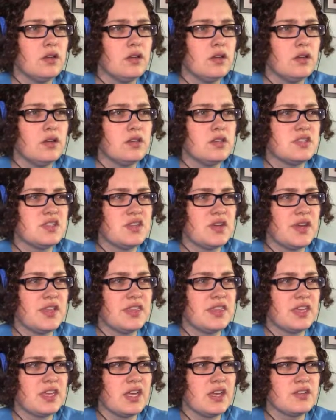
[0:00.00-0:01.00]
Is there
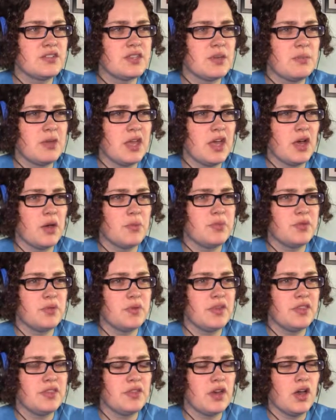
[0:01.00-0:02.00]
anything else I may help you
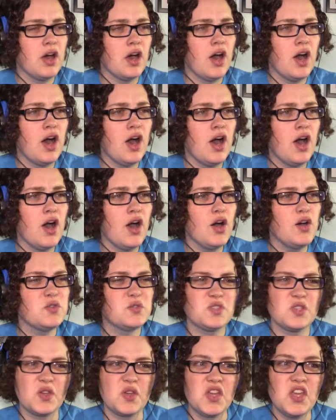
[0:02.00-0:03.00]
with? Oh,
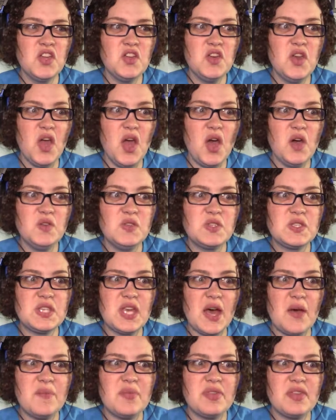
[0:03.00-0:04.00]
so you know
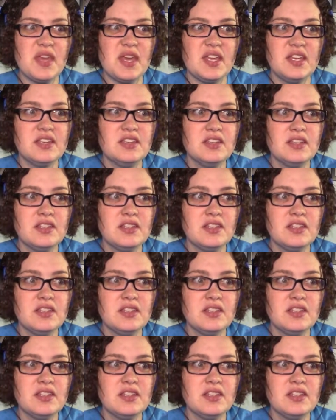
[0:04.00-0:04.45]
something!